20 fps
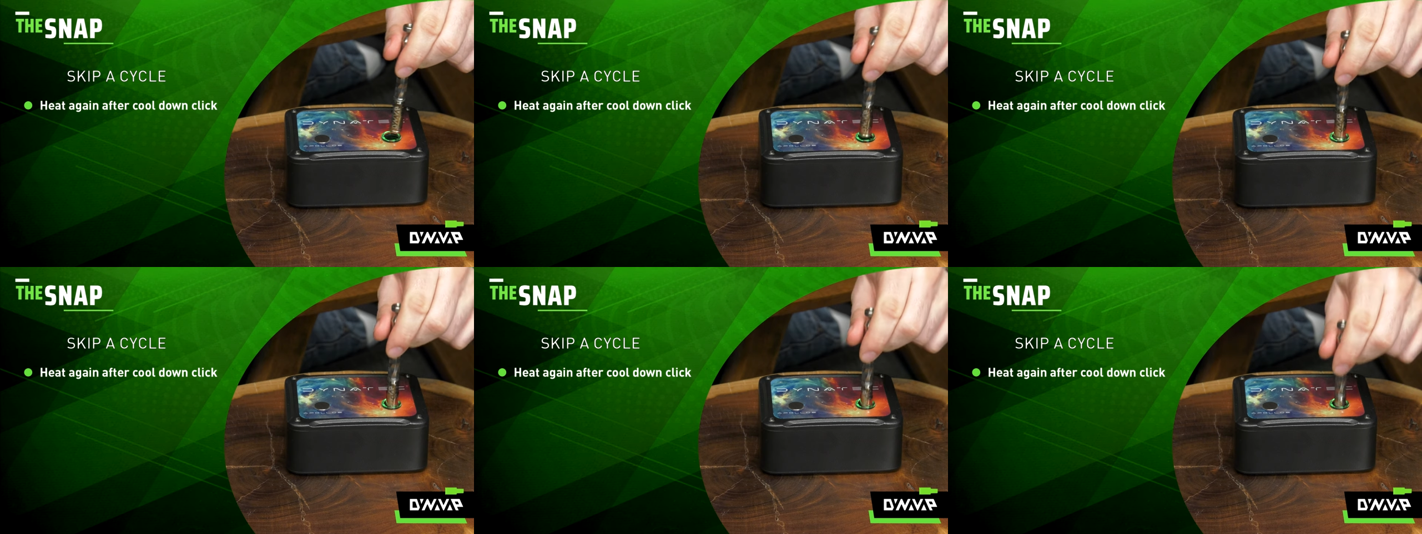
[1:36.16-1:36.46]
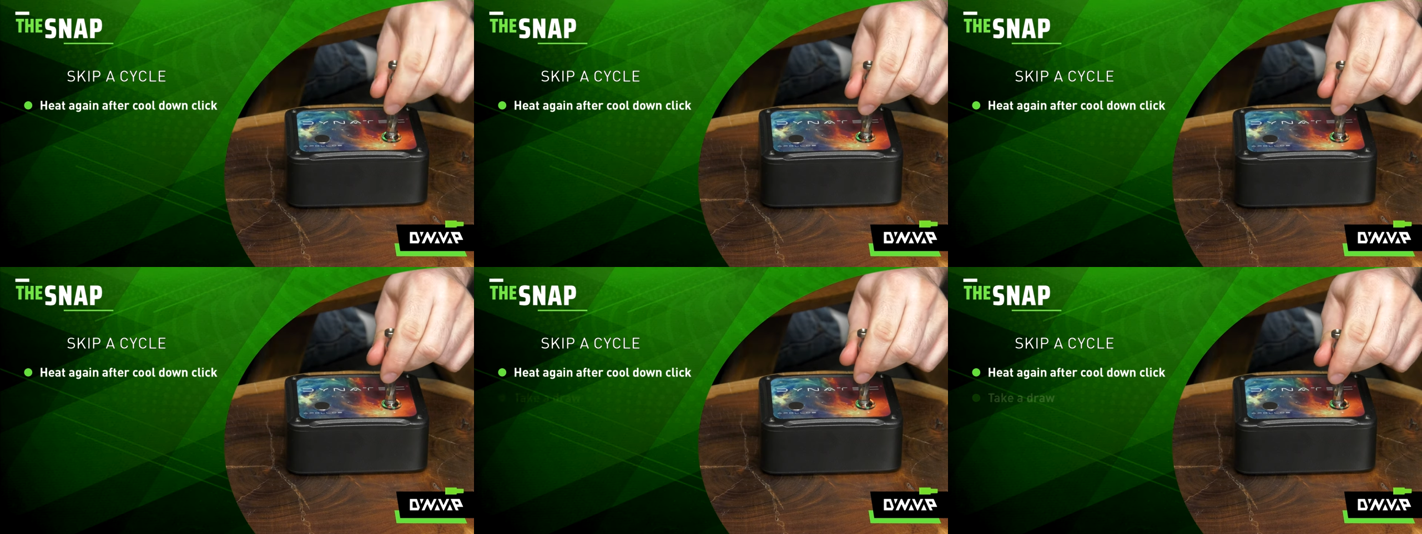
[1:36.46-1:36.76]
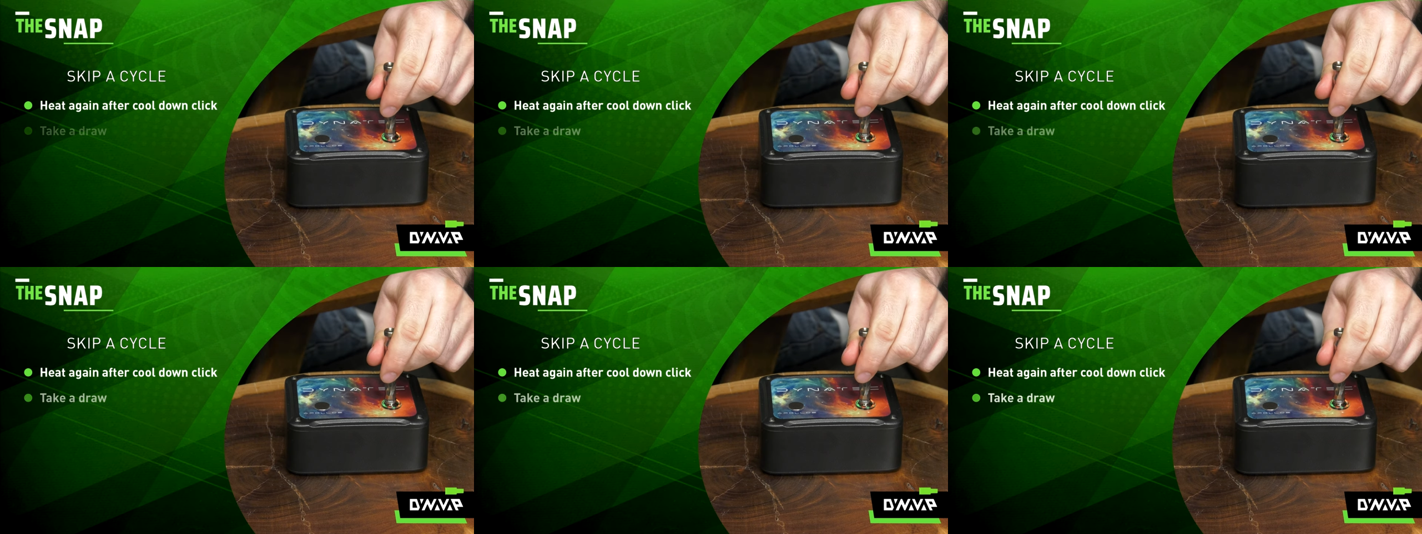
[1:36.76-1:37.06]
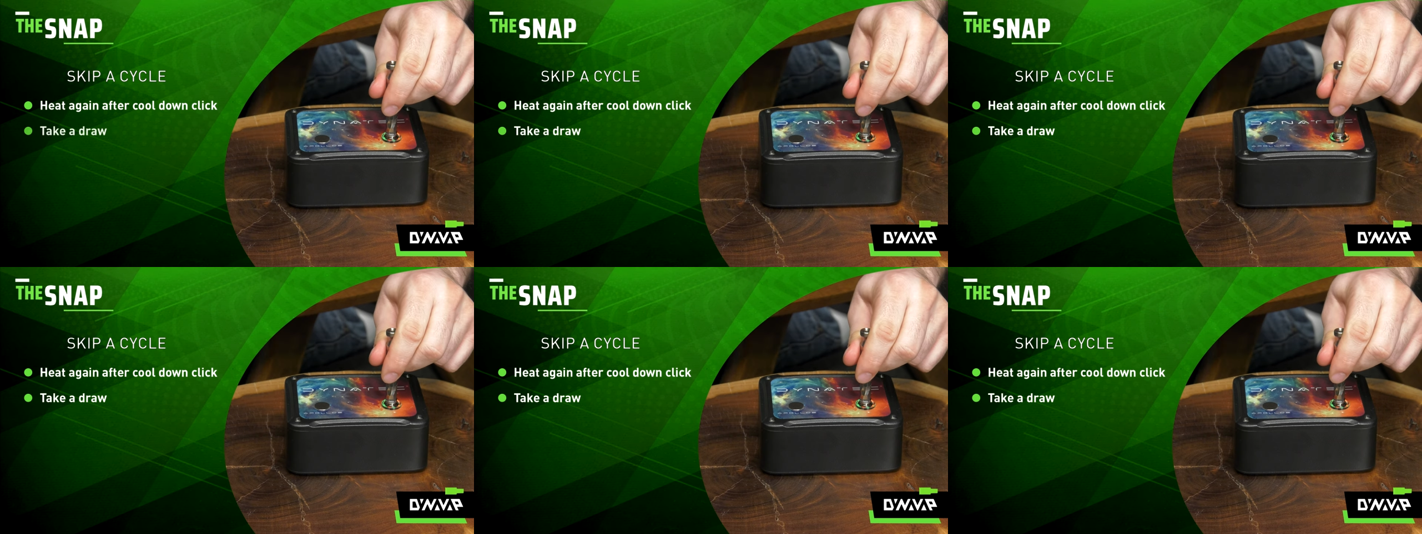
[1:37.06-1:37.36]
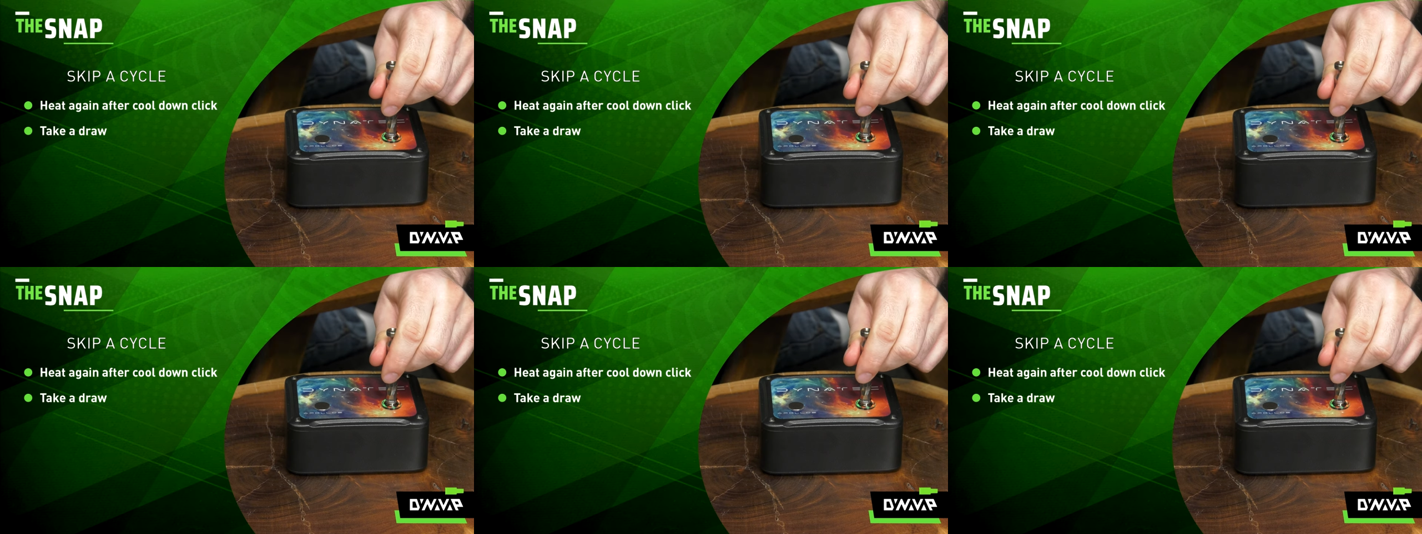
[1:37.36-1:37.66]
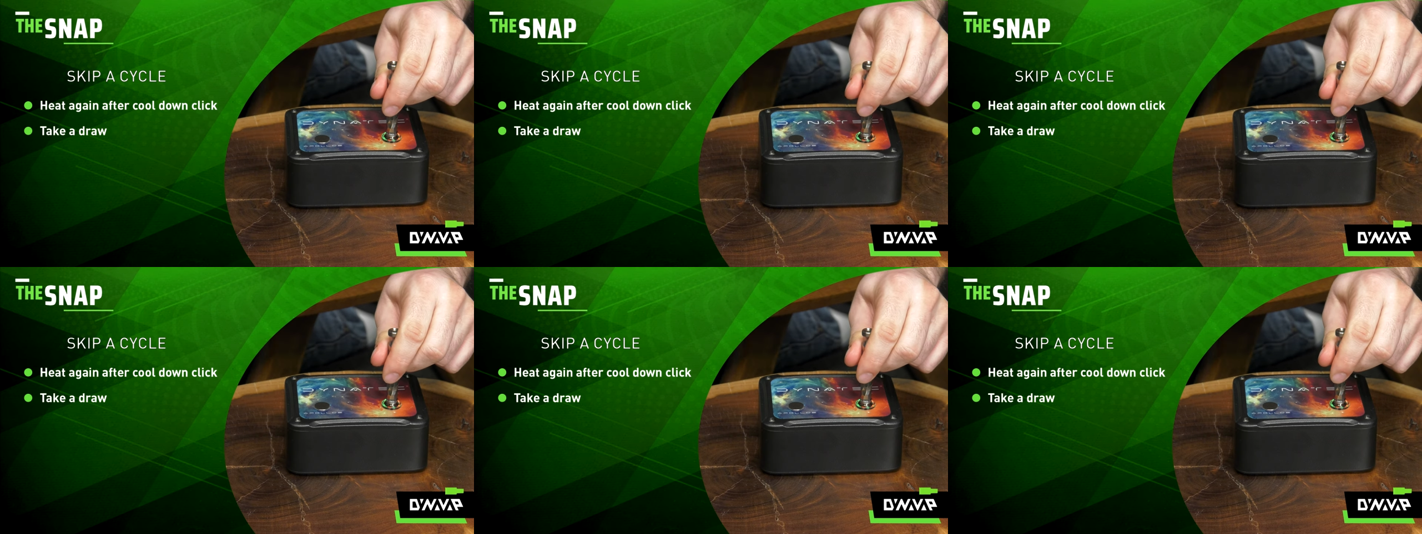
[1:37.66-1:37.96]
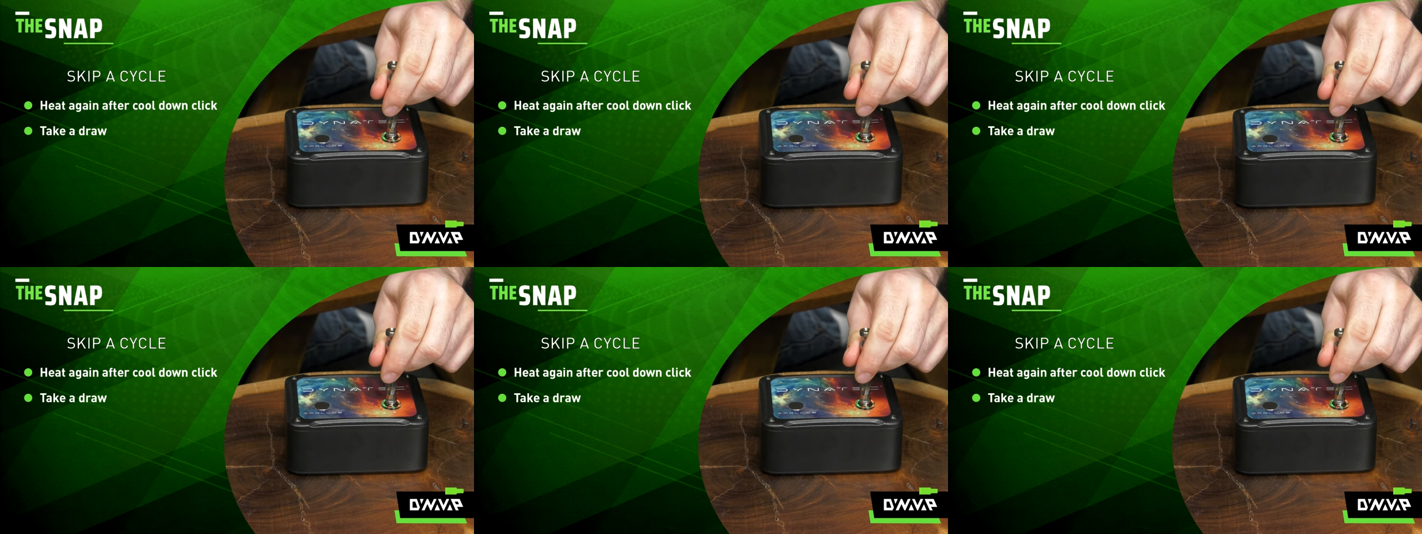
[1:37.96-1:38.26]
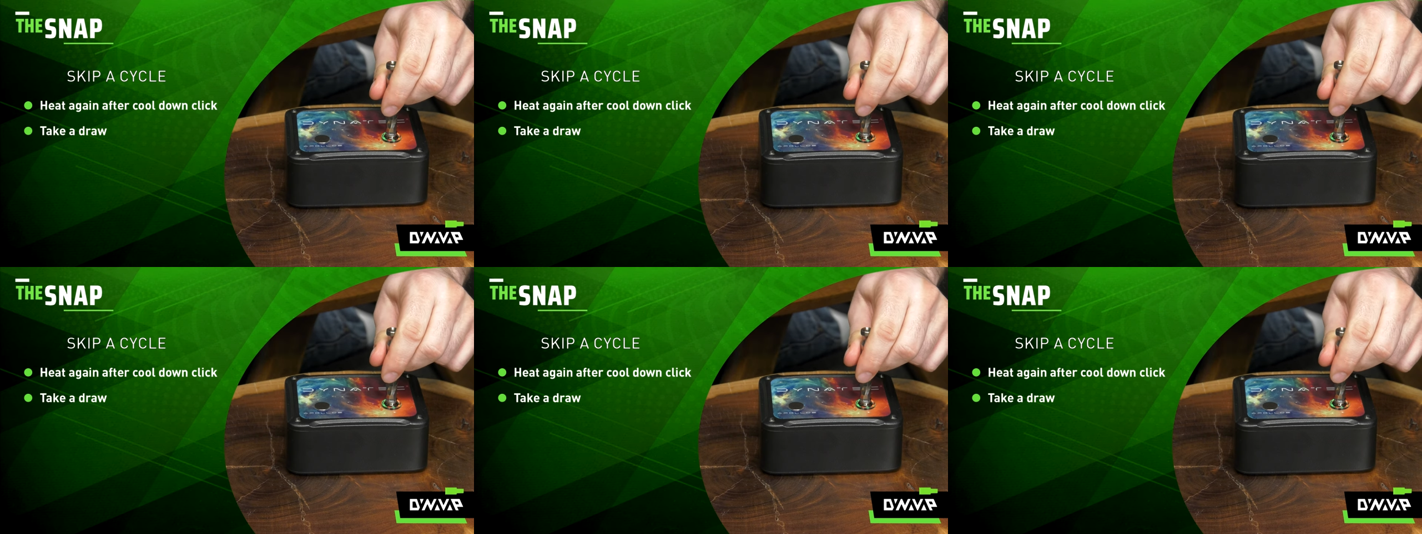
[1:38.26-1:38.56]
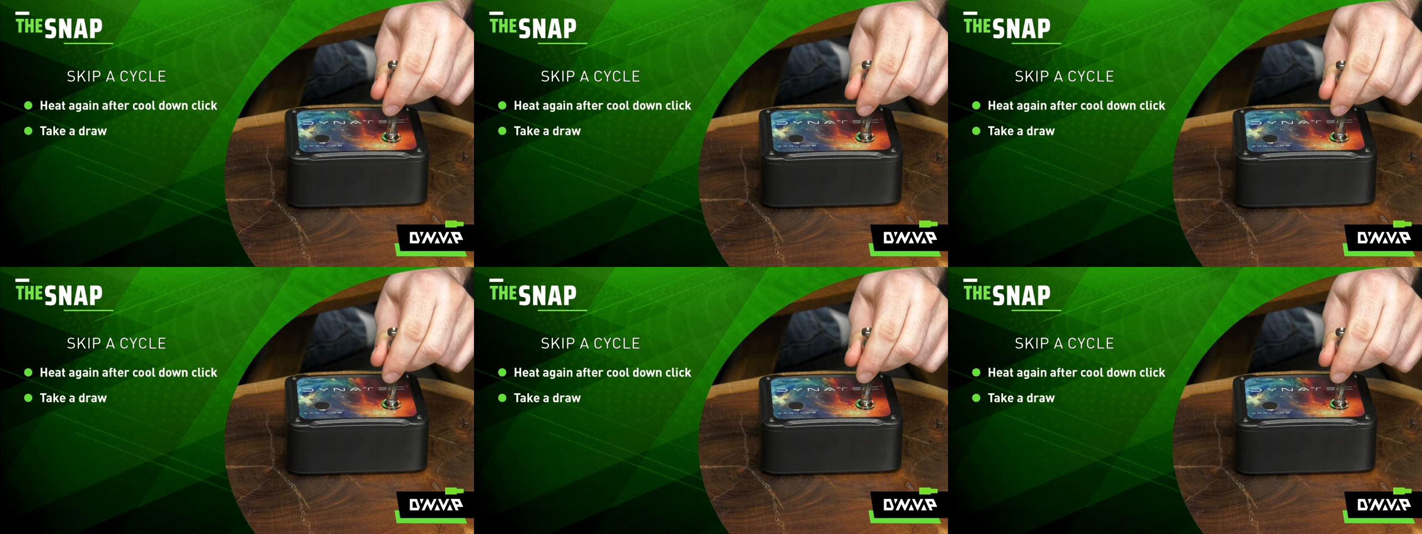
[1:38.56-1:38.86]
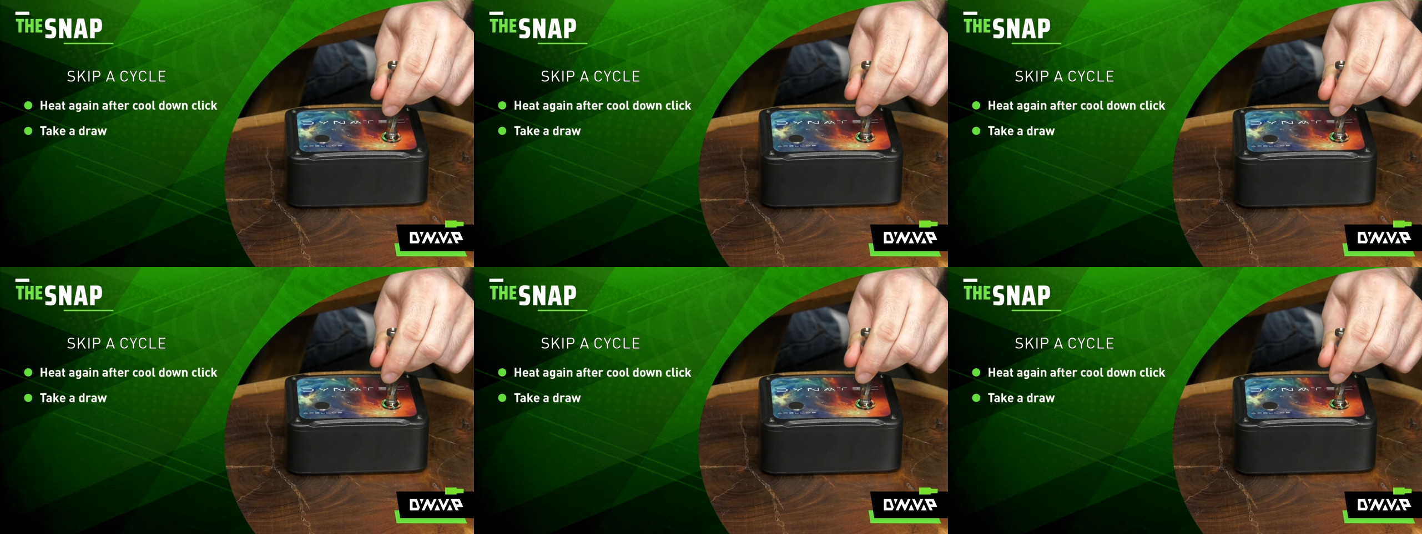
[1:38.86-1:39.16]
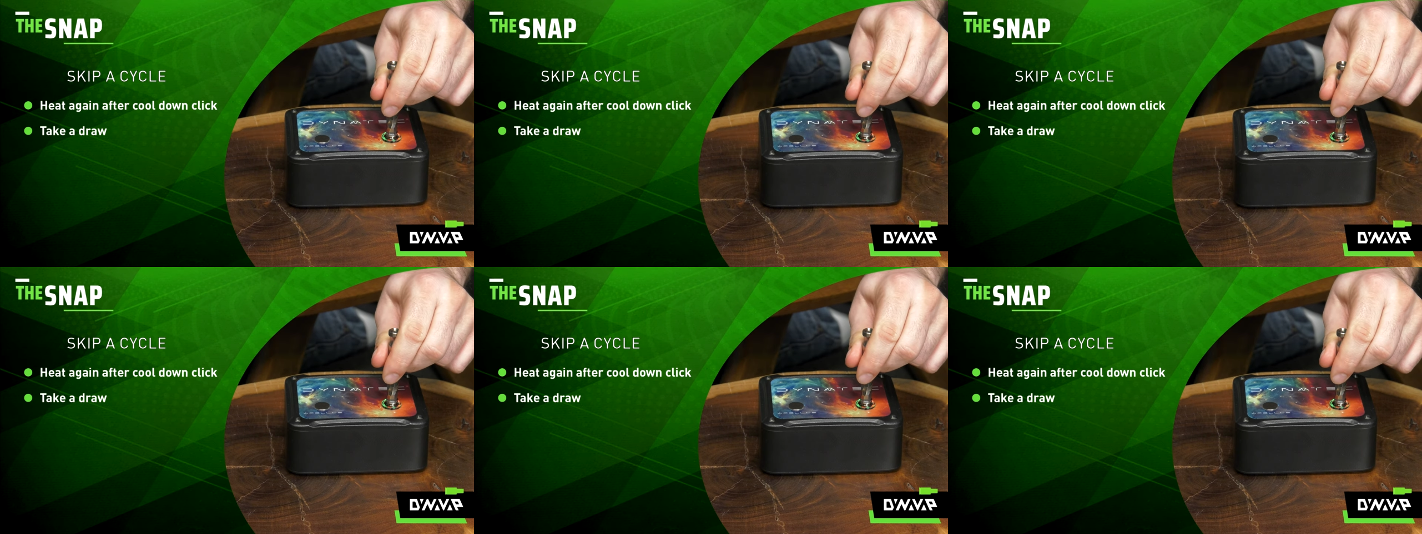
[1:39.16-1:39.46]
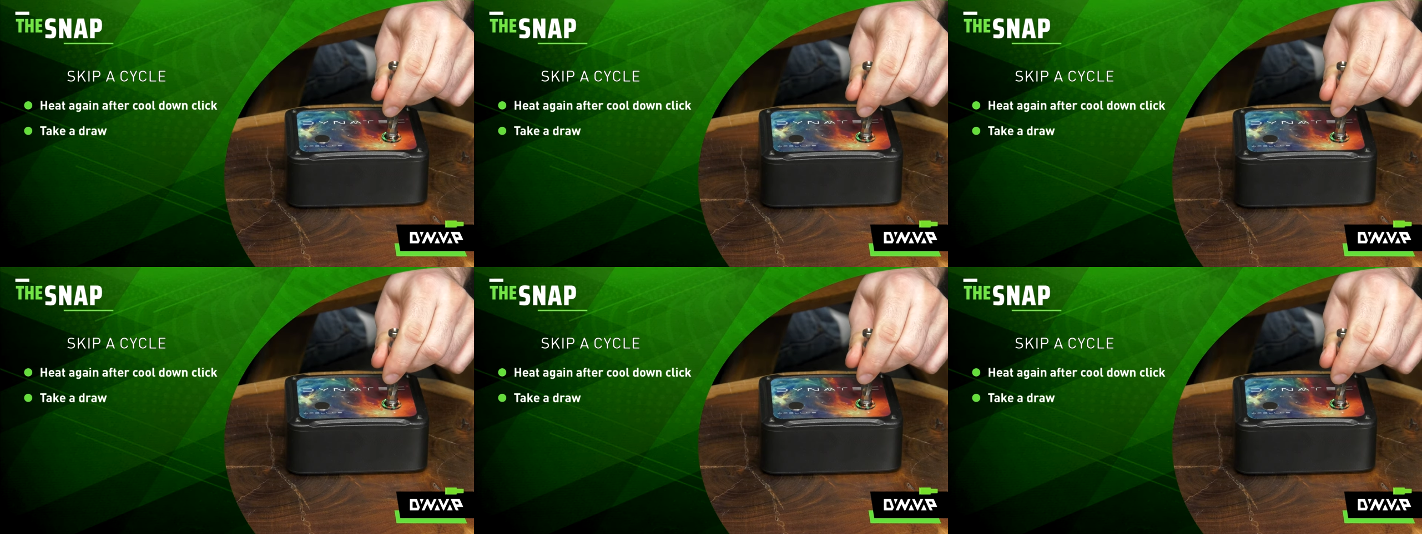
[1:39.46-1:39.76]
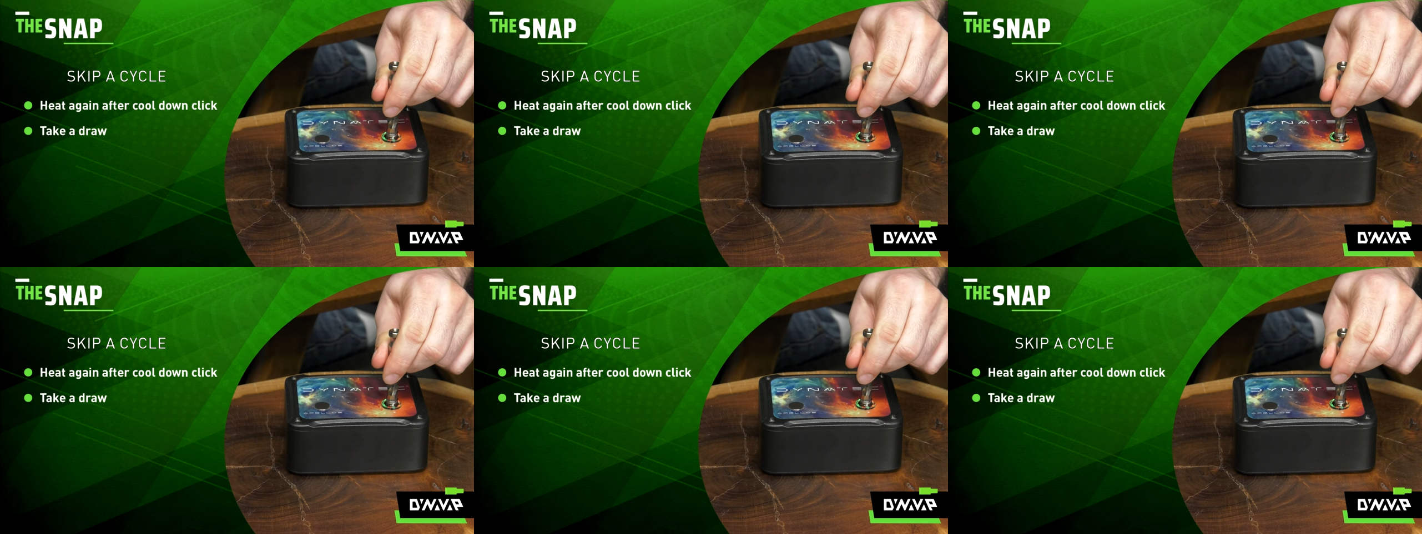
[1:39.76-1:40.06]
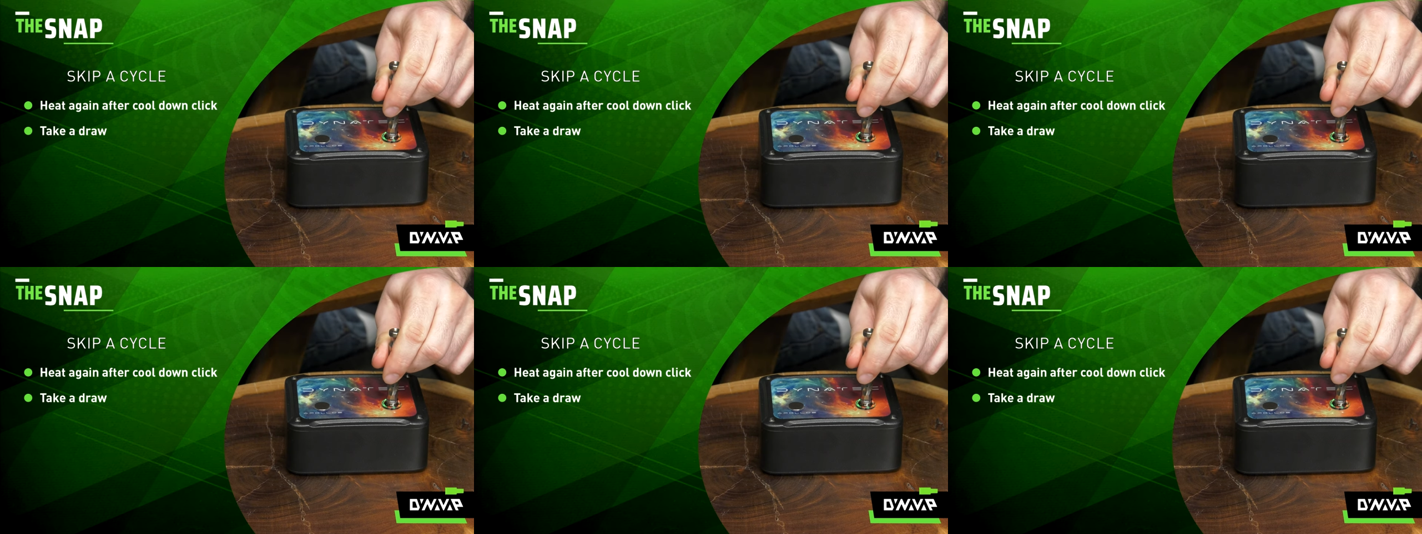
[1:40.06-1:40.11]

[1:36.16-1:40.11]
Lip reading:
Nobody's mouth can be seen.